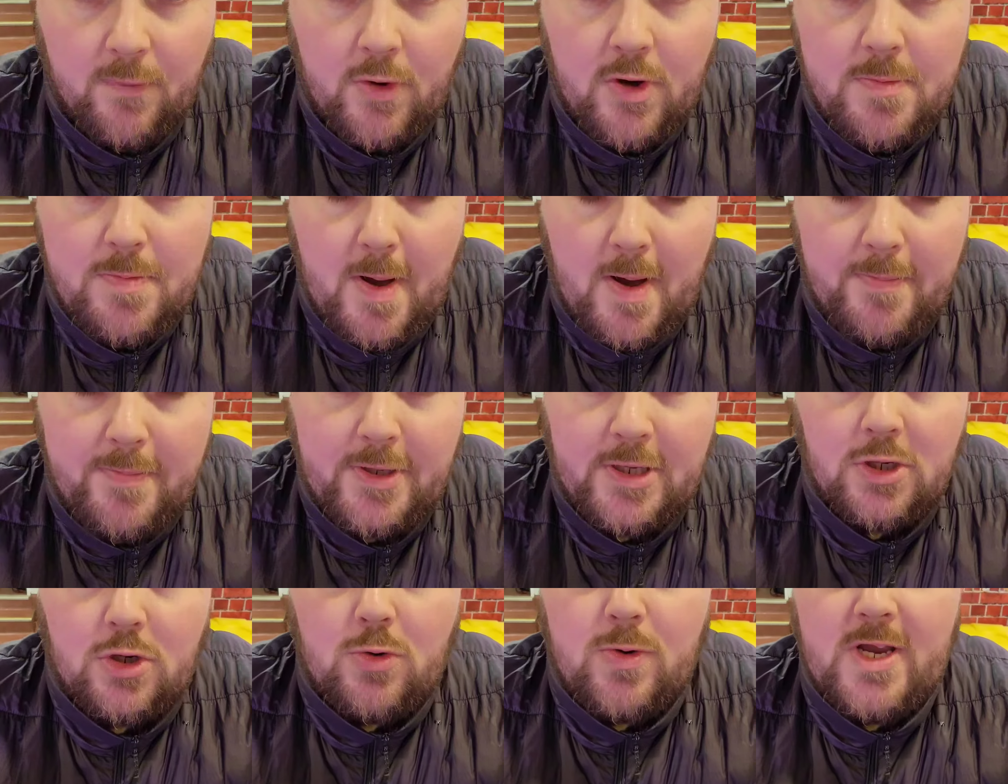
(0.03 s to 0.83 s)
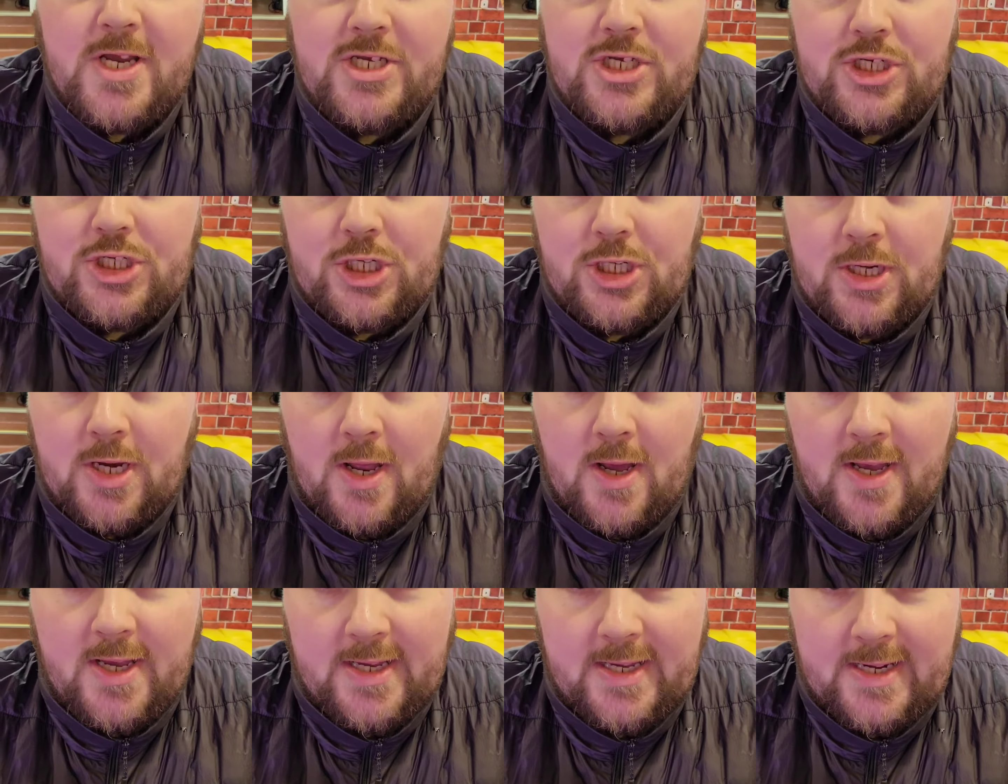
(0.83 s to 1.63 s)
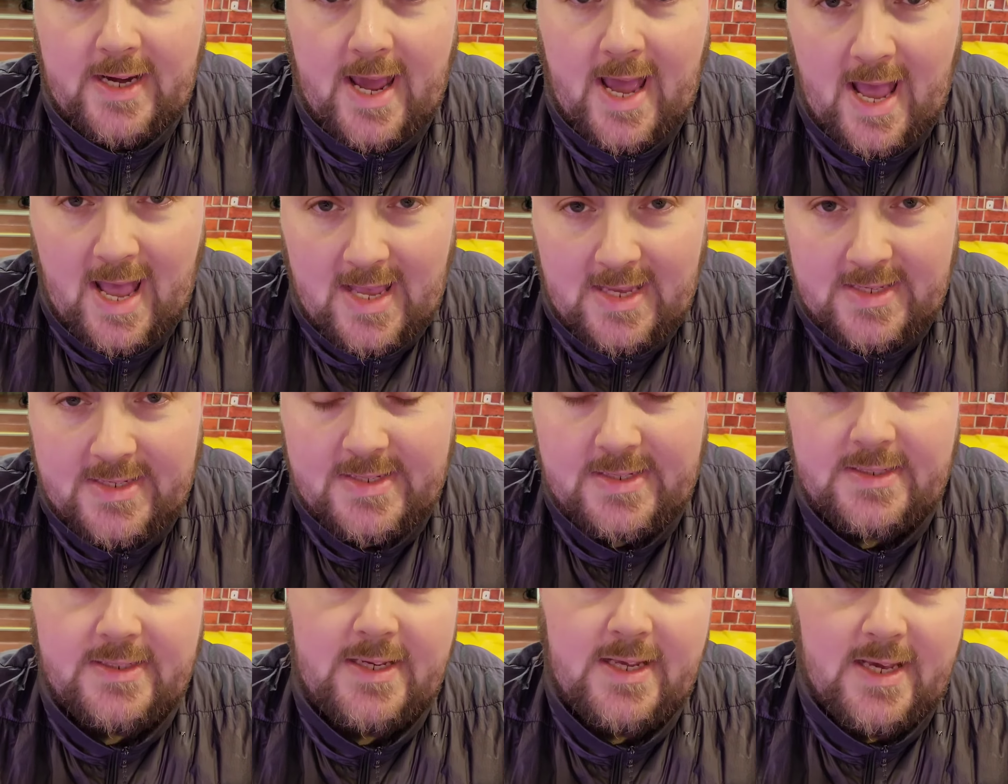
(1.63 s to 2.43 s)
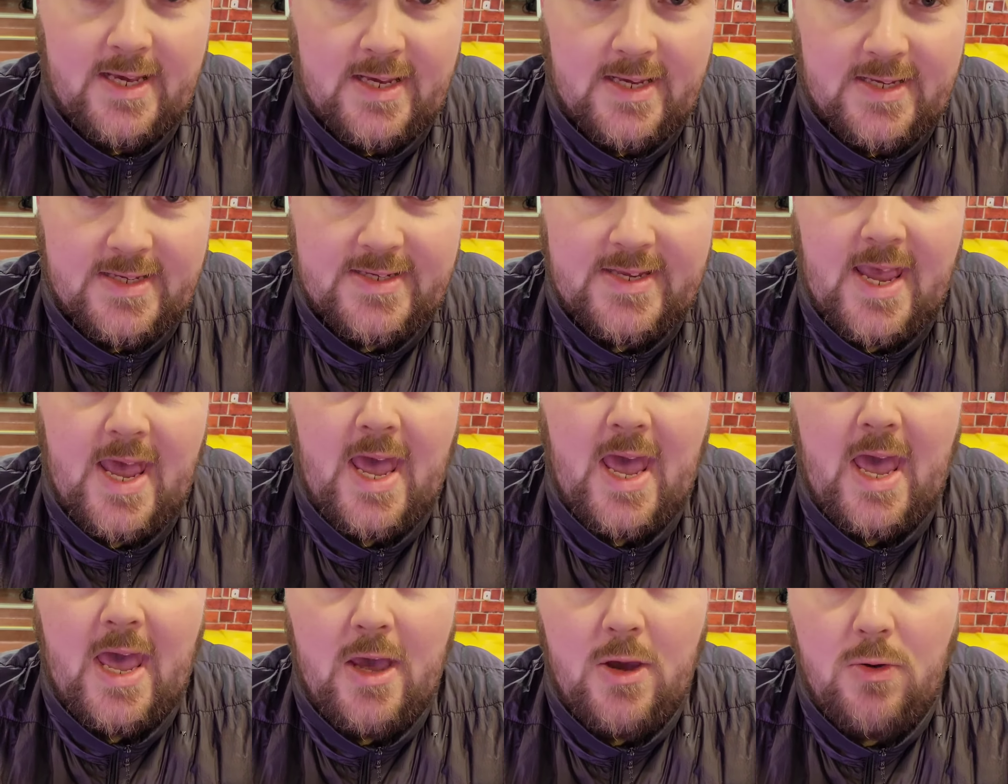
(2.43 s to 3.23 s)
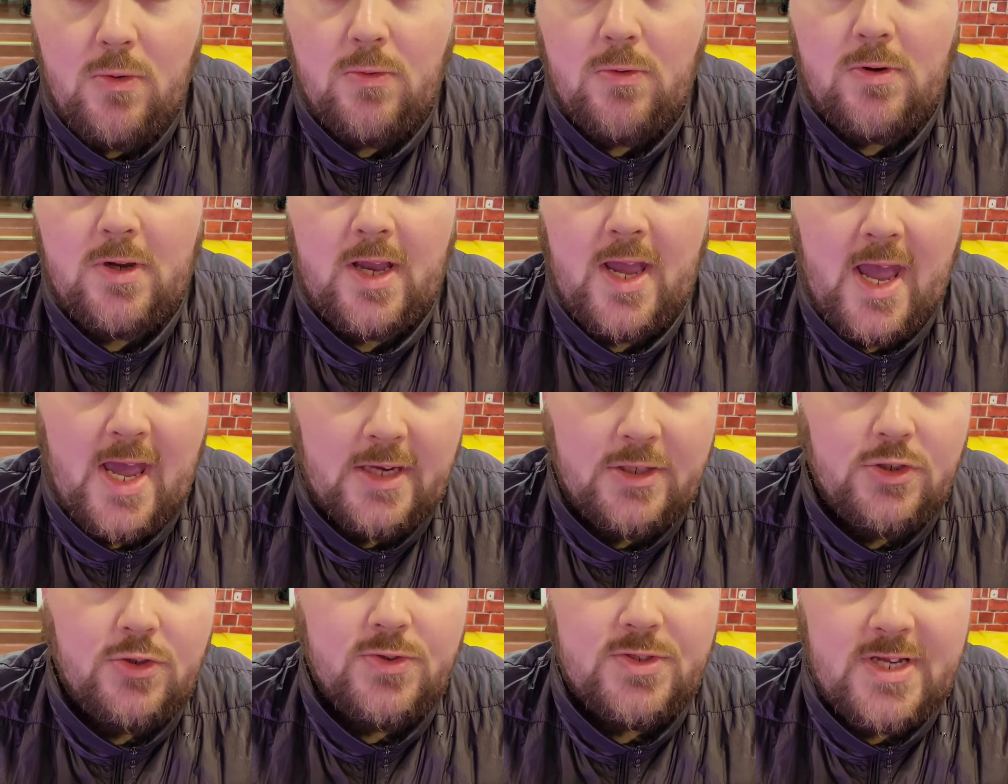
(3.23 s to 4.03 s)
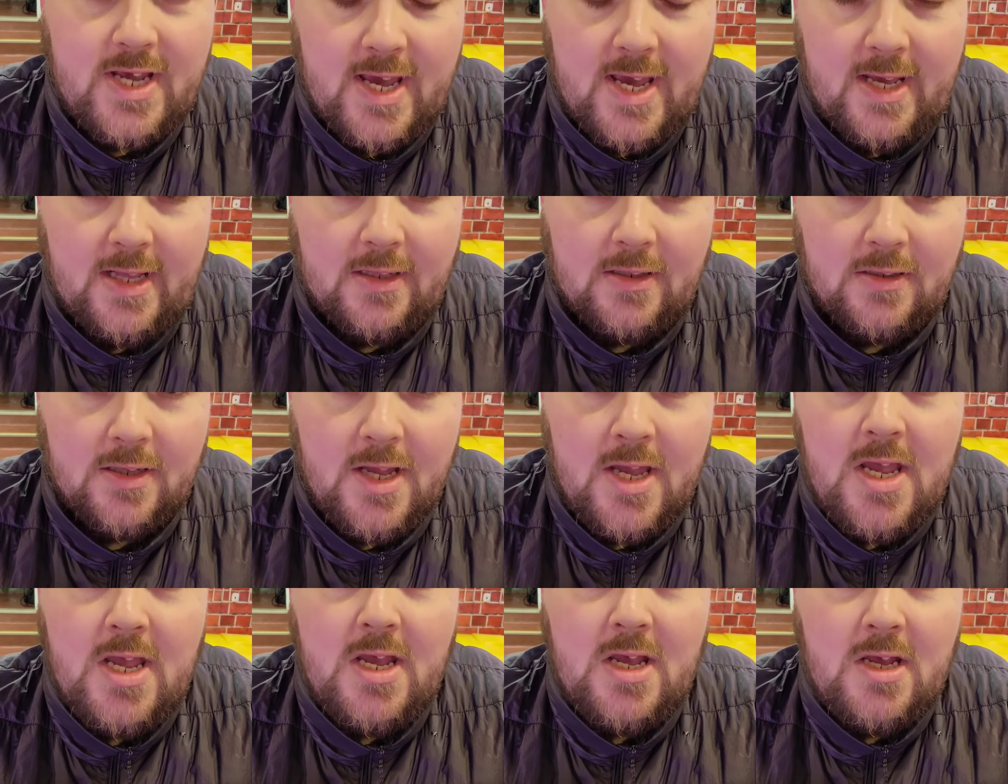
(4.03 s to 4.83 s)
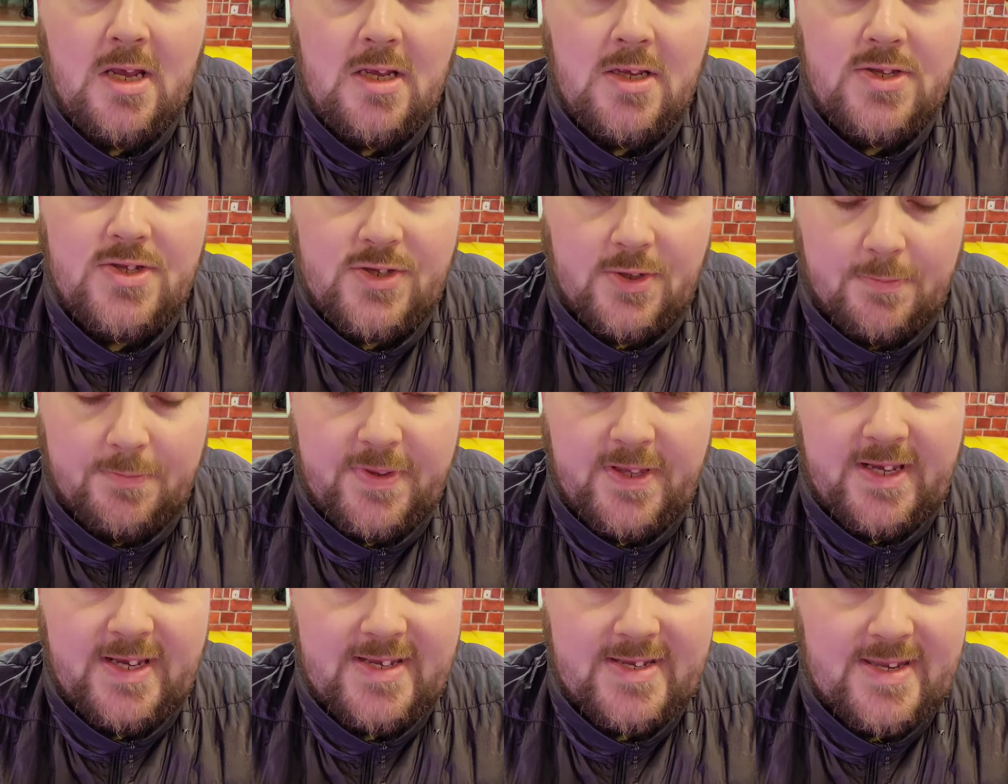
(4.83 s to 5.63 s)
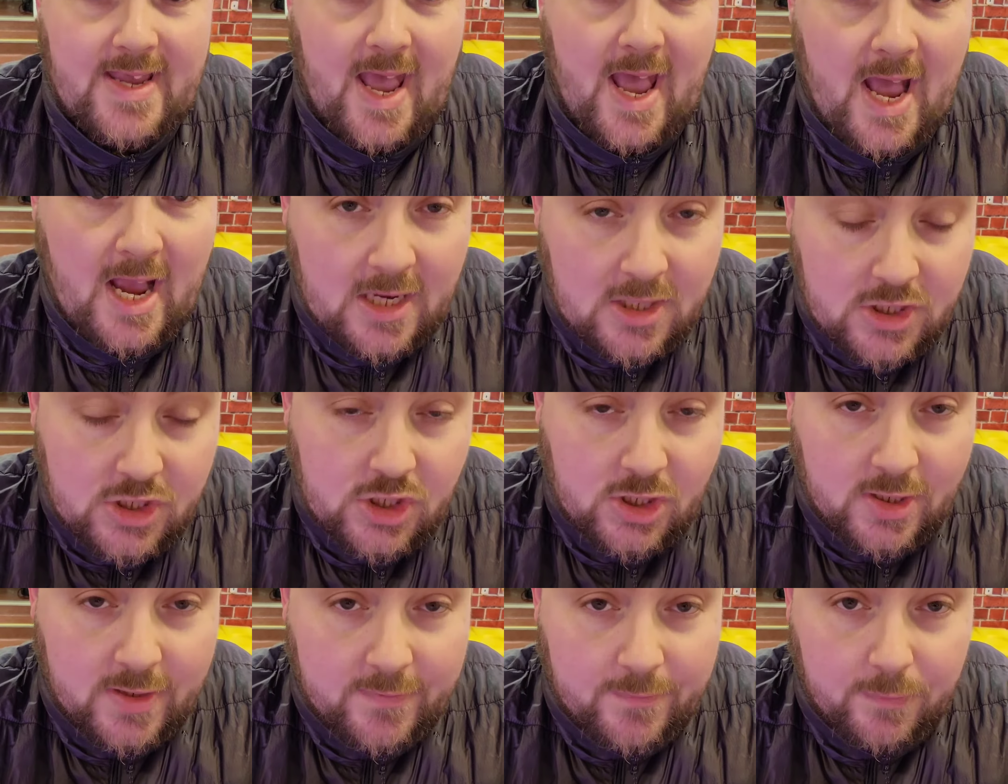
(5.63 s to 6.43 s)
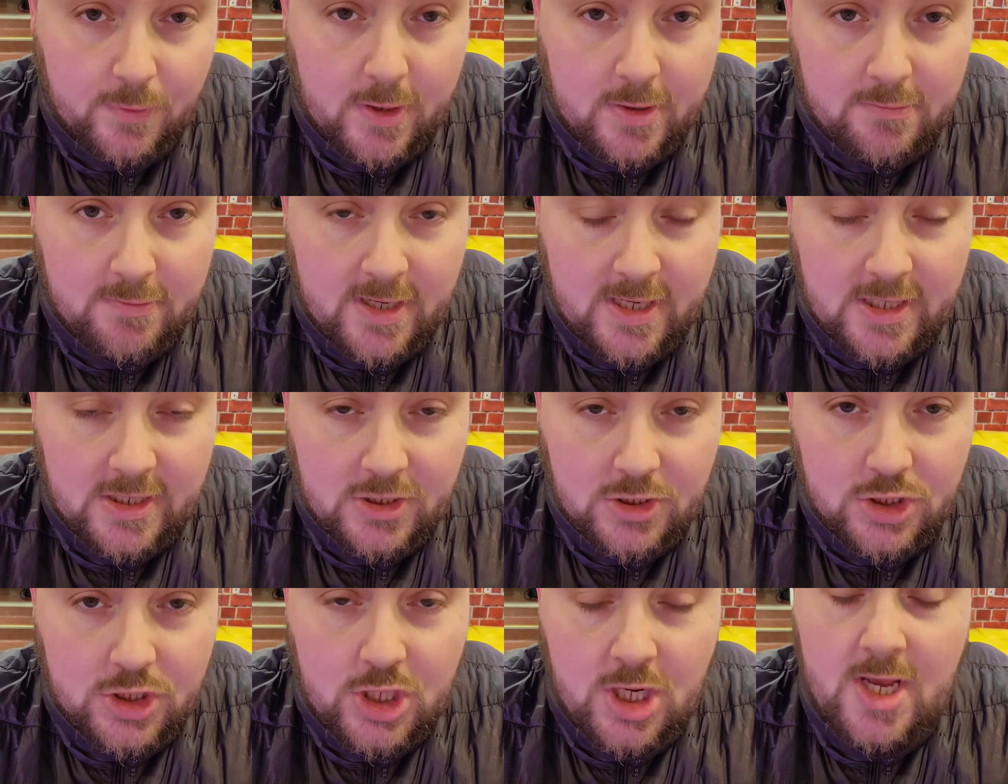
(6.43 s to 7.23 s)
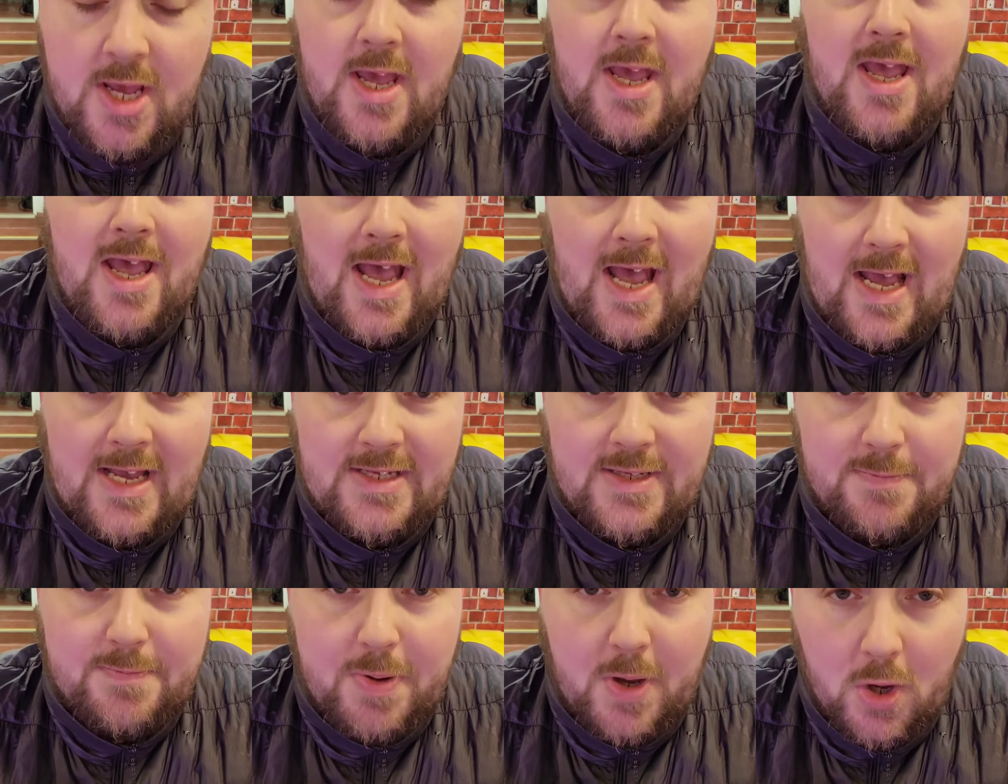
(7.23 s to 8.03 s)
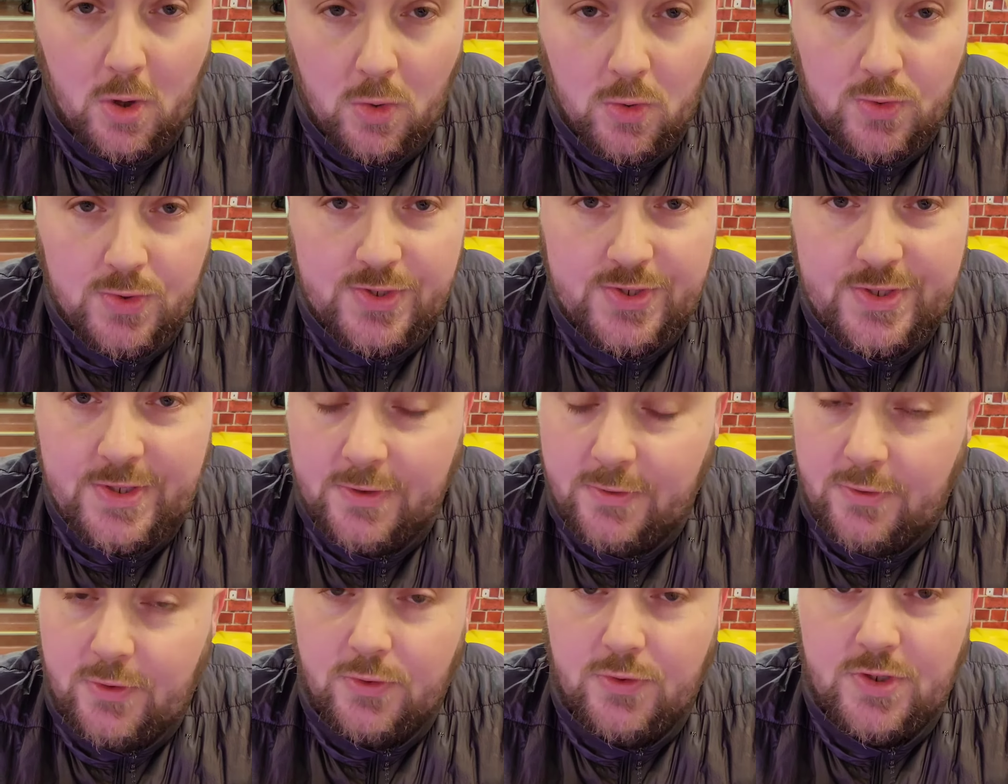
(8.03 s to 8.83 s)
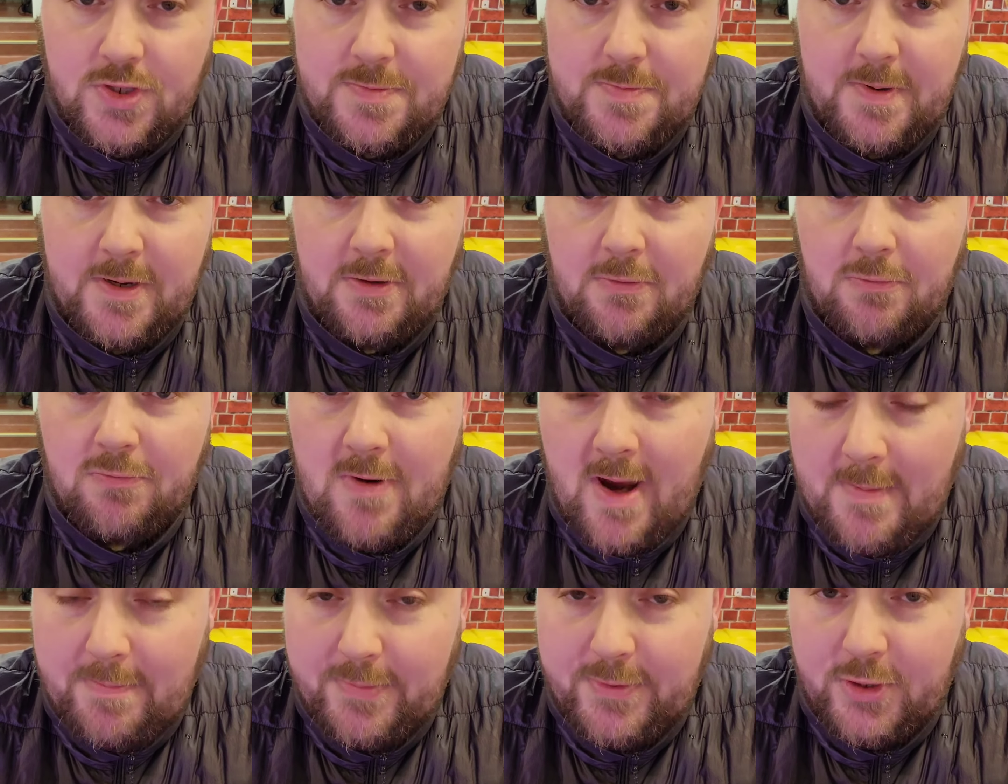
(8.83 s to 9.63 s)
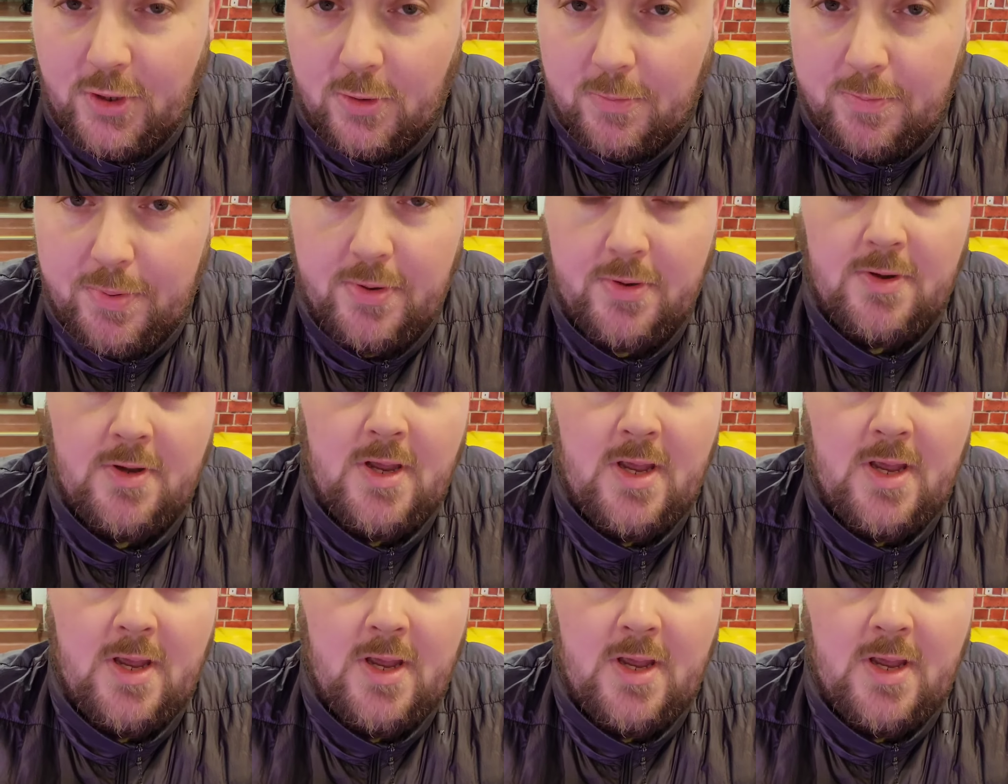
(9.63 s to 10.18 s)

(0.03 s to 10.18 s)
very popular question I get asked is how can you tell something is actually free range as opposed to just being wrapped up